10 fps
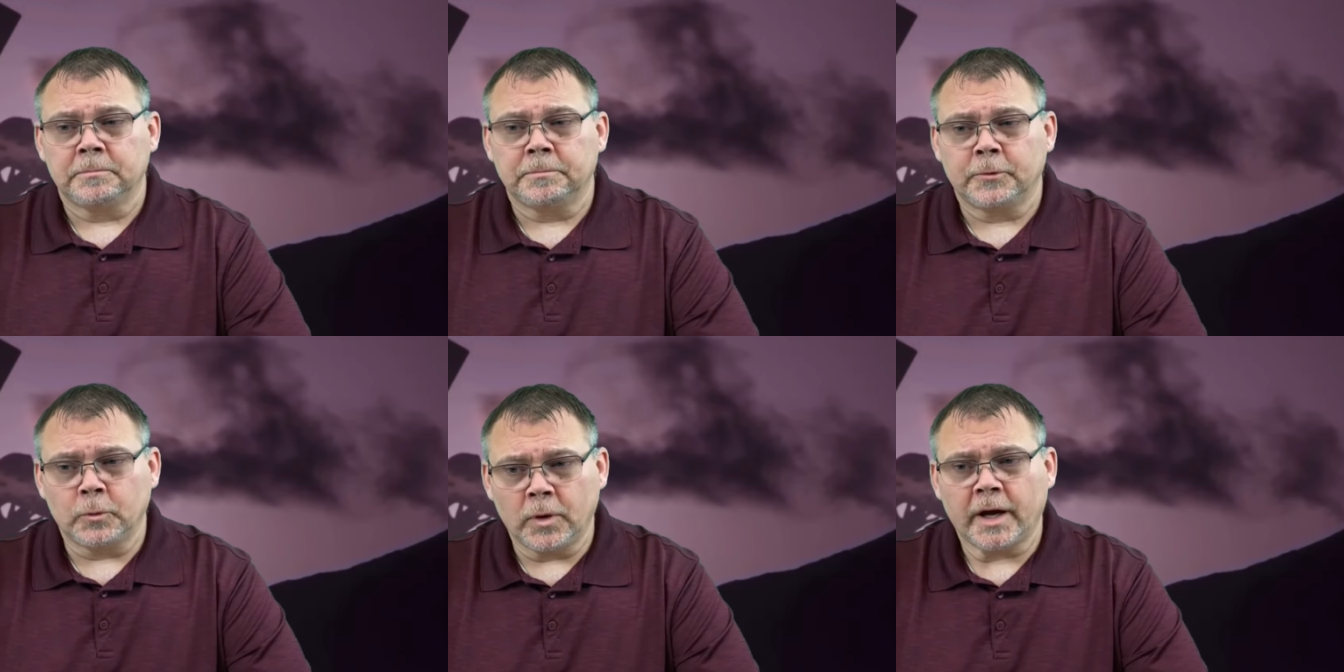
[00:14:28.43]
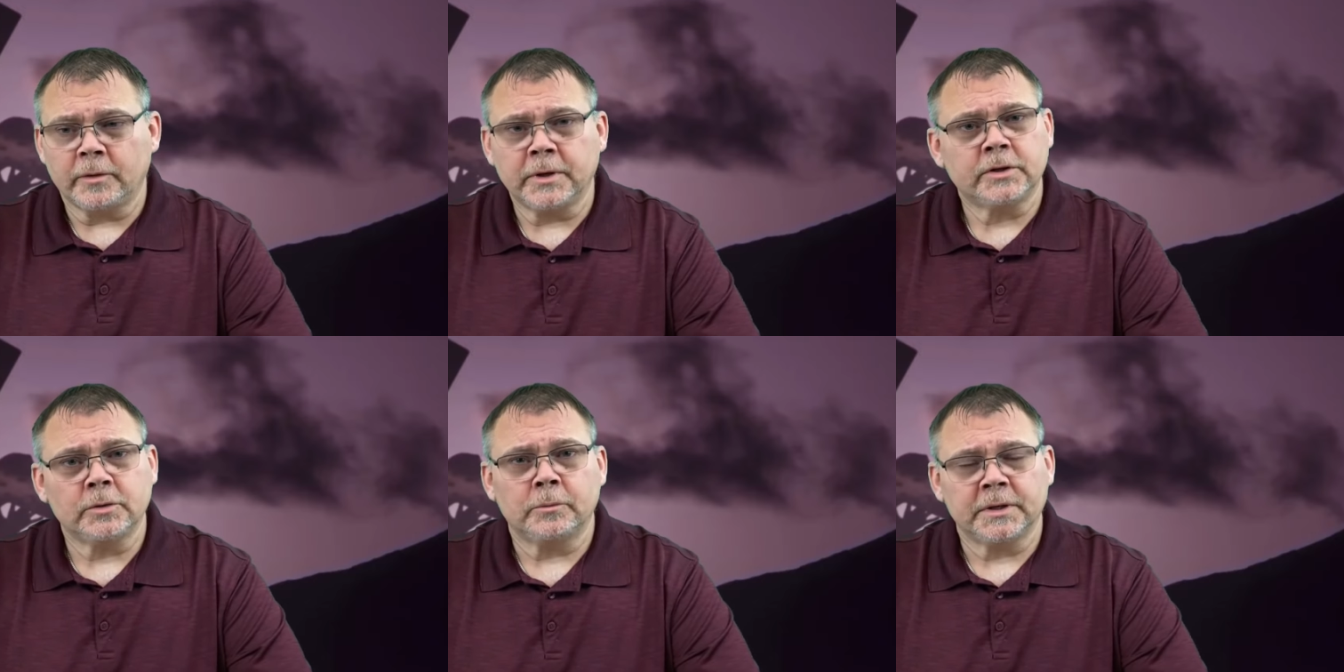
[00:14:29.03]
But why do we
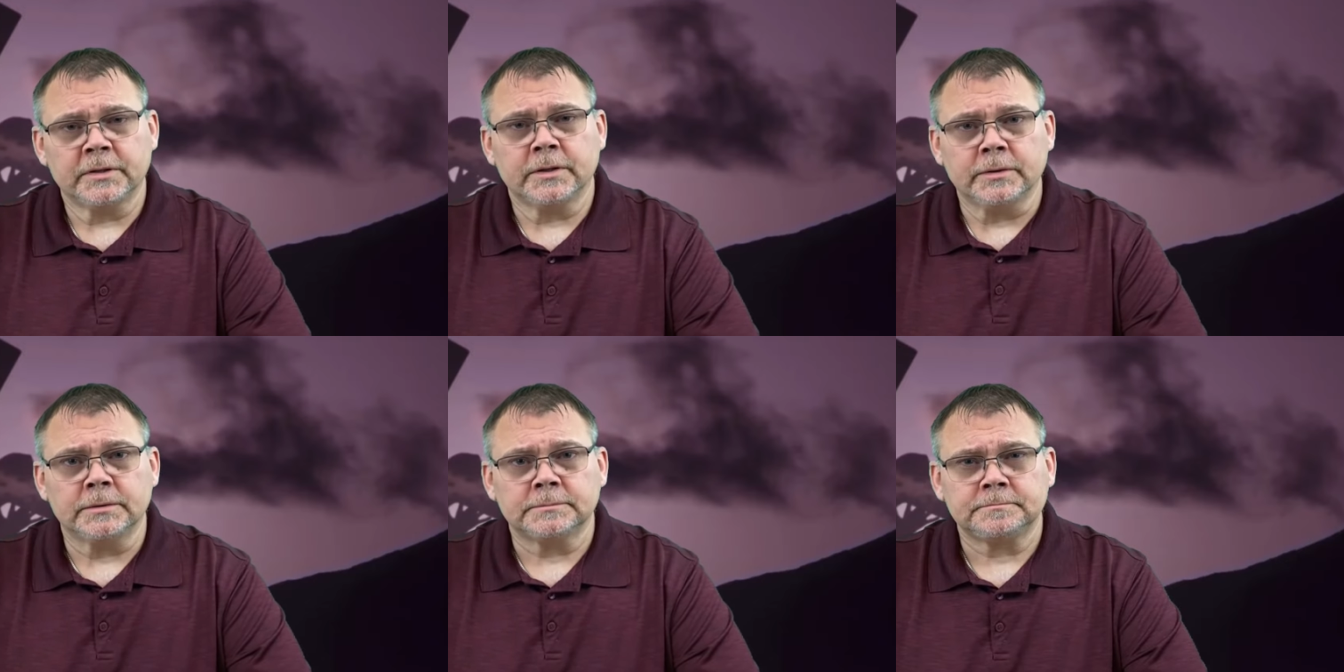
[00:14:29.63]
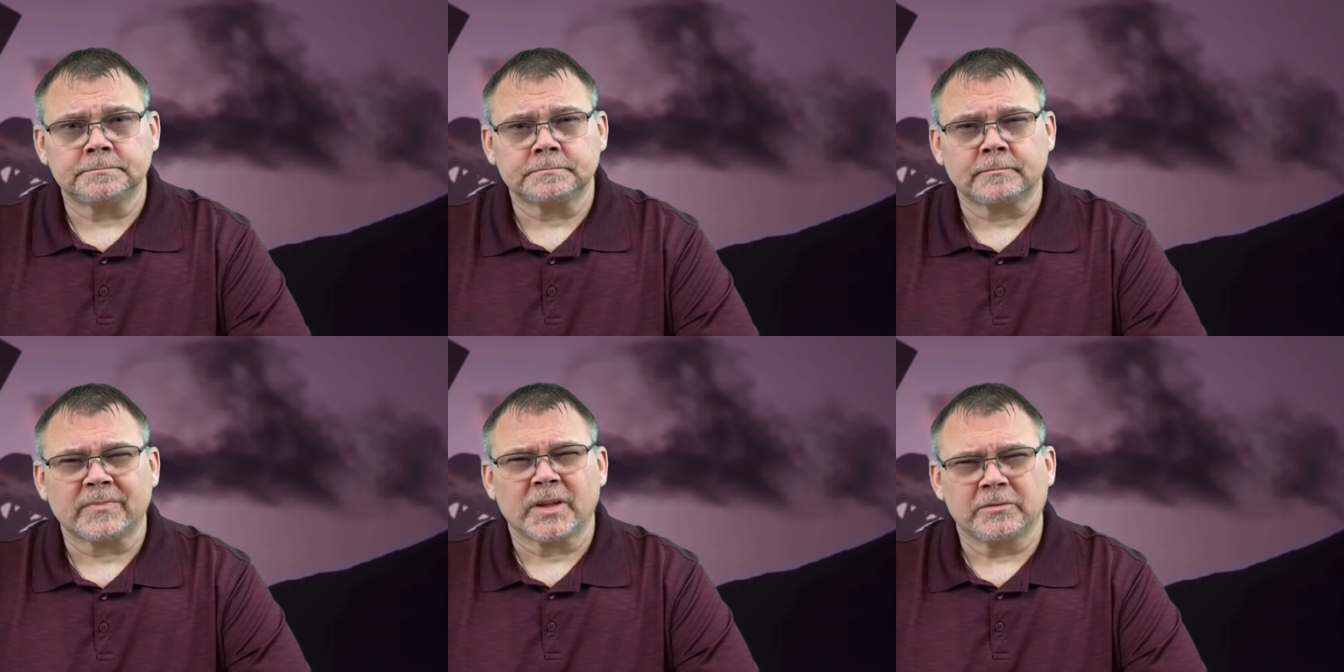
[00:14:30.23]
do what we do?
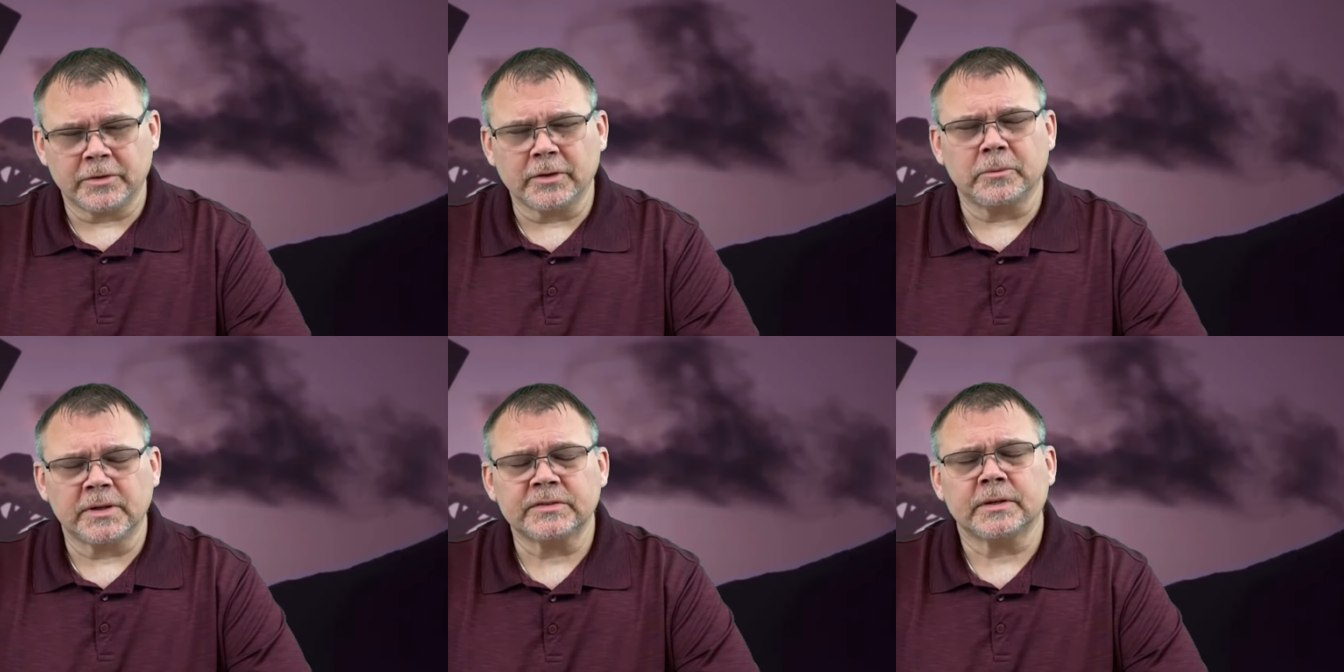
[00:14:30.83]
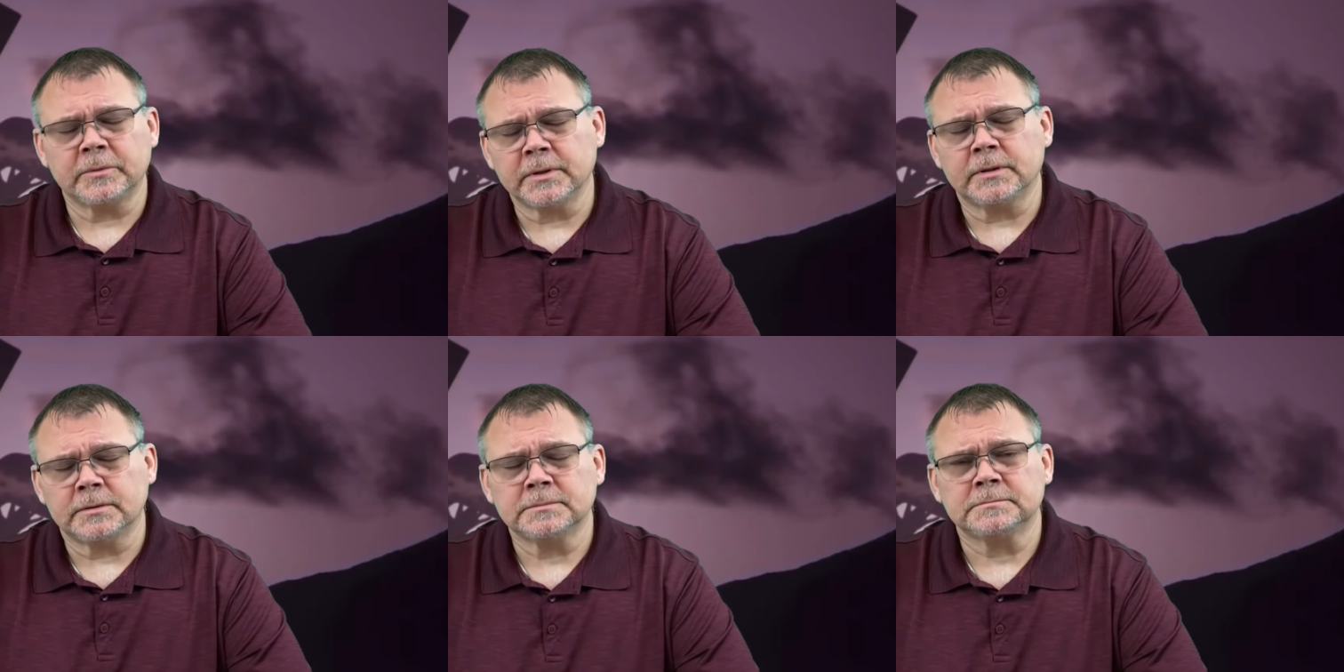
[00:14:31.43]
For the ones that will.